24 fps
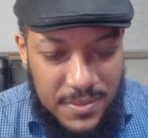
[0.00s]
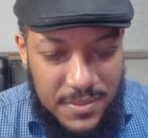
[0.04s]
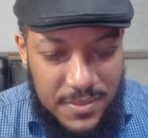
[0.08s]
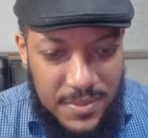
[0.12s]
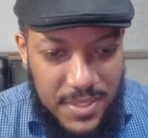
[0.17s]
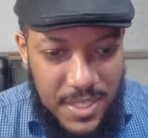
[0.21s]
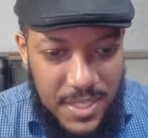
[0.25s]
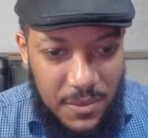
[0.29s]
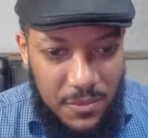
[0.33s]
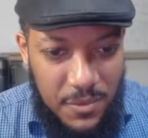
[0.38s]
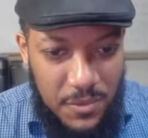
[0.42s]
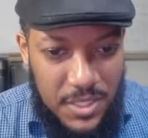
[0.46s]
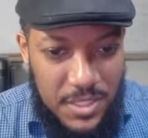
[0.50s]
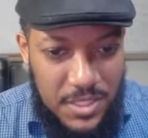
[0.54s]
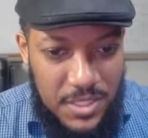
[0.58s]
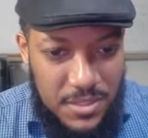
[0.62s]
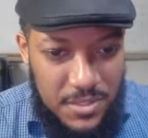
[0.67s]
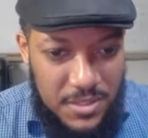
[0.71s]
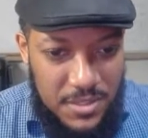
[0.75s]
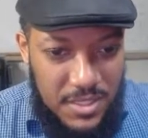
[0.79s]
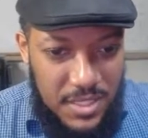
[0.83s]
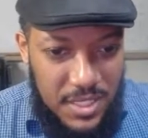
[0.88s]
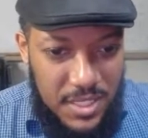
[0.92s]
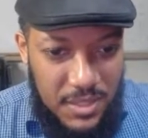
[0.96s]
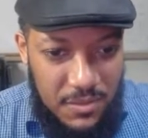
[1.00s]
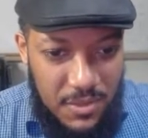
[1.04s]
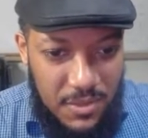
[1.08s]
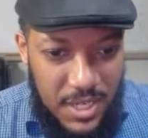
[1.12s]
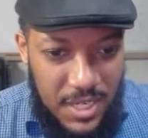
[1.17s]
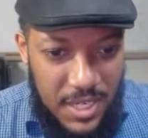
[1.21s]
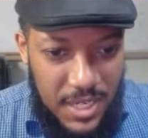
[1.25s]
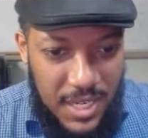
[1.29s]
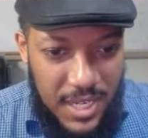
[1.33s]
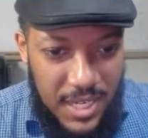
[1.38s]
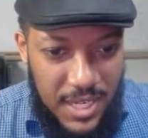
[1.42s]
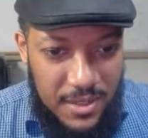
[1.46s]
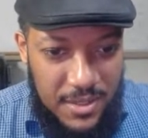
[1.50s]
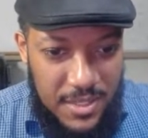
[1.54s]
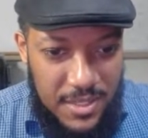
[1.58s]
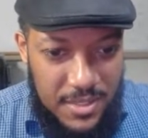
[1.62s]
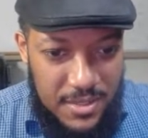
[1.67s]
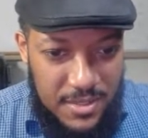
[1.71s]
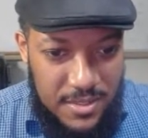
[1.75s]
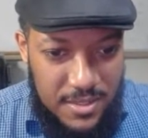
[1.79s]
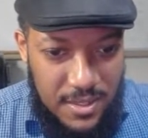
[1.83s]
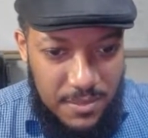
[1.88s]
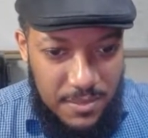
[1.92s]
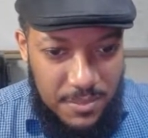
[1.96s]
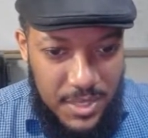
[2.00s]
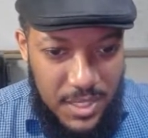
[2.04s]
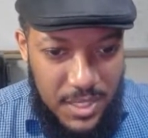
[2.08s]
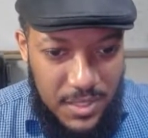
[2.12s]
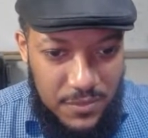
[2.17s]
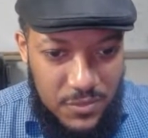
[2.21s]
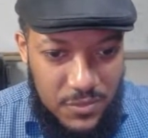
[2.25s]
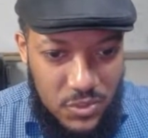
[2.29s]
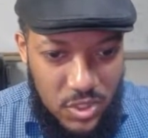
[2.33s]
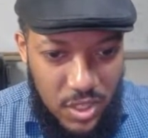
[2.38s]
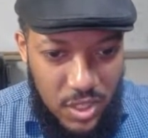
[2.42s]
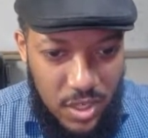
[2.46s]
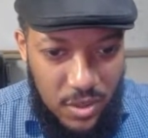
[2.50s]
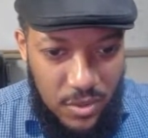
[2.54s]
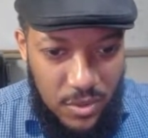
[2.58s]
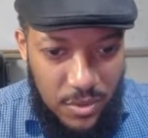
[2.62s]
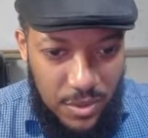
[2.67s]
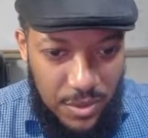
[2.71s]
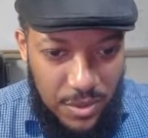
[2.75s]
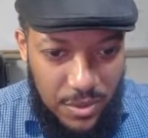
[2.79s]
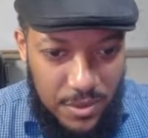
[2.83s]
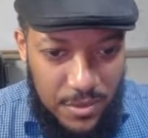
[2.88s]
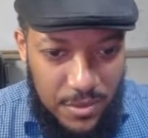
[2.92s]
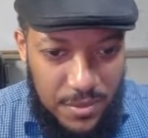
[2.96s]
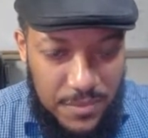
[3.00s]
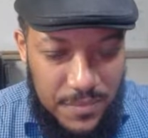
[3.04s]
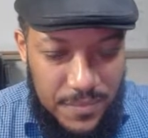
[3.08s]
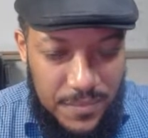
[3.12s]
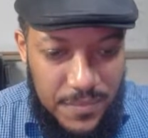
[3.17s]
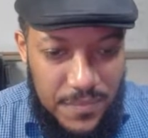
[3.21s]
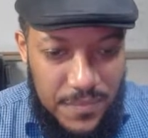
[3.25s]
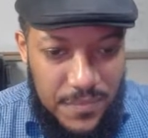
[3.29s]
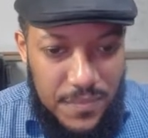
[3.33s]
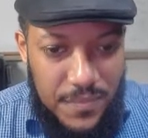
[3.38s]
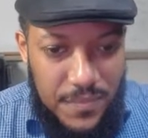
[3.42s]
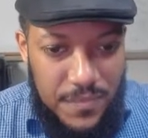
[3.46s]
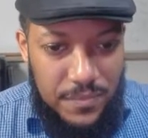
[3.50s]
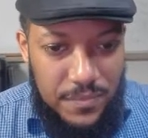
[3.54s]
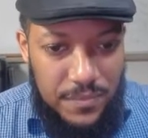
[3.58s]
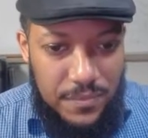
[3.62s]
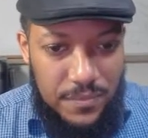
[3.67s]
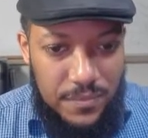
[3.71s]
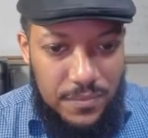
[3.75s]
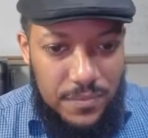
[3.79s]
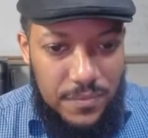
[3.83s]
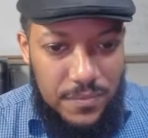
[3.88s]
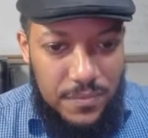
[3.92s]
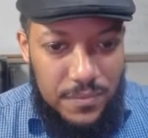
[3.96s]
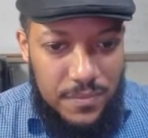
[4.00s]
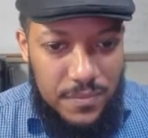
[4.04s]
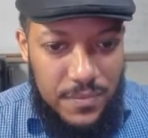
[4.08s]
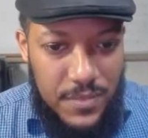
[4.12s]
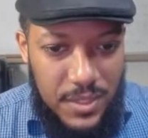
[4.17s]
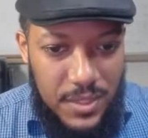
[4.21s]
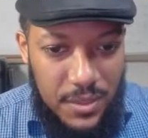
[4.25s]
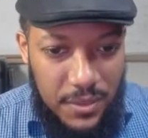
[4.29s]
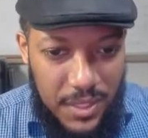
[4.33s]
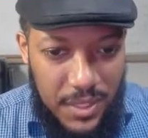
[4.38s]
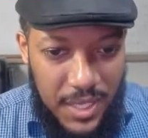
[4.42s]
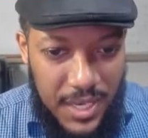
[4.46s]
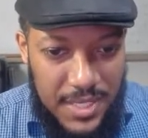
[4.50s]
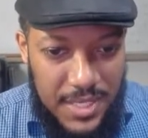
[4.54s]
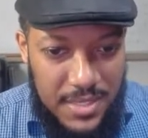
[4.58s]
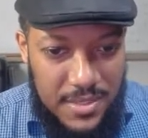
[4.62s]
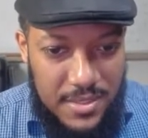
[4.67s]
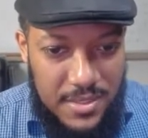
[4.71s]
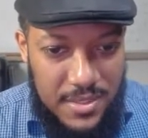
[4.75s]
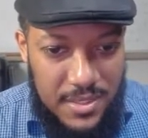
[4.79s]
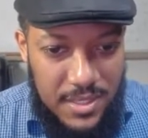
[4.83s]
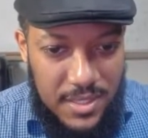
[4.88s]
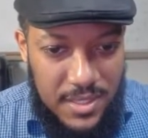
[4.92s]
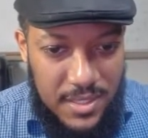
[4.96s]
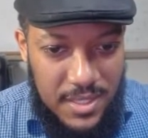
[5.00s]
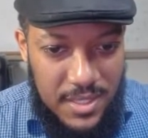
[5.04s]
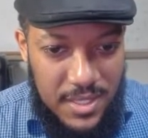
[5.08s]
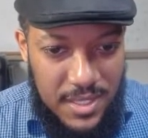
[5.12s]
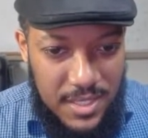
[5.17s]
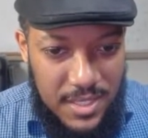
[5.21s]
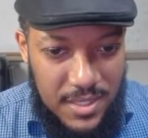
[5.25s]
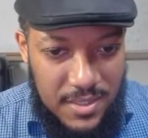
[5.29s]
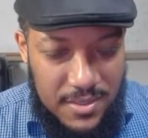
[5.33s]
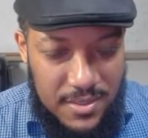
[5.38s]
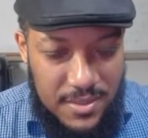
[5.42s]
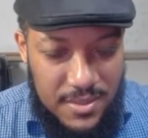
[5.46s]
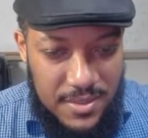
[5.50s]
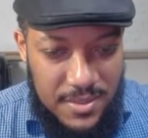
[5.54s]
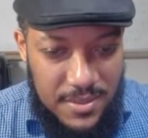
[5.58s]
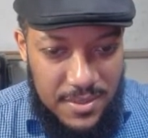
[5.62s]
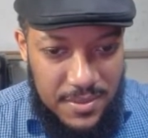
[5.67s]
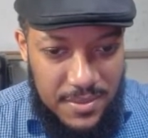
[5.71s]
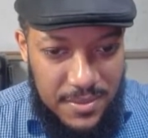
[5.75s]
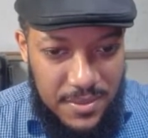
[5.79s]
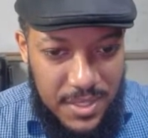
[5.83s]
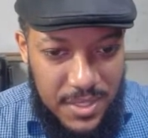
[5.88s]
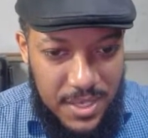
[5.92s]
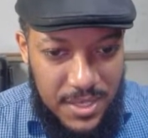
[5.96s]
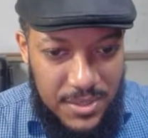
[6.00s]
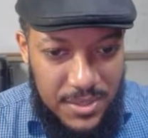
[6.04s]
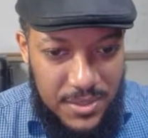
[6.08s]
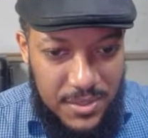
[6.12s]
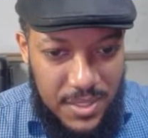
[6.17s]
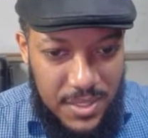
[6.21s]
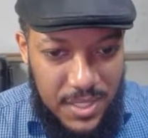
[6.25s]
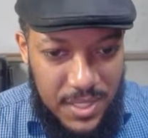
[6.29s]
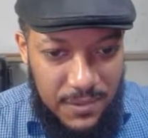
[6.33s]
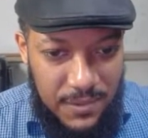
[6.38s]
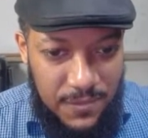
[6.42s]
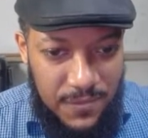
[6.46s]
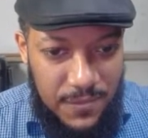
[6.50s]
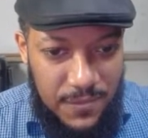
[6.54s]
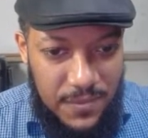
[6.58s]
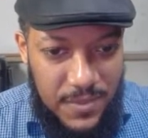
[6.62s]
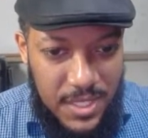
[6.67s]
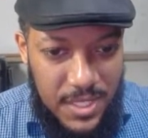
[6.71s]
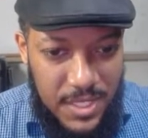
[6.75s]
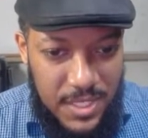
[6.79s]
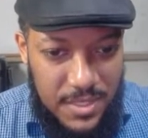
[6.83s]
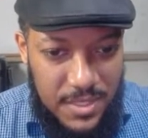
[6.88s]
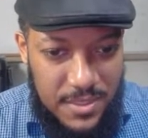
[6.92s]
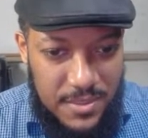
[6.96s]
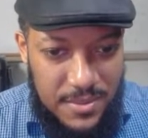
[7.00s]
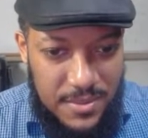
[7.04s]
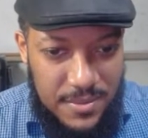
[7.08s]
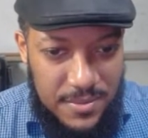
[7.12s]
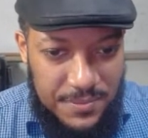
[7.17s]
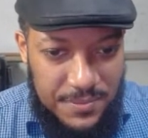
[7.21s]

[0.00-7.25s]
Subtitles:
And what you're seeing right now is a bit of draw order. You can't see these underneath these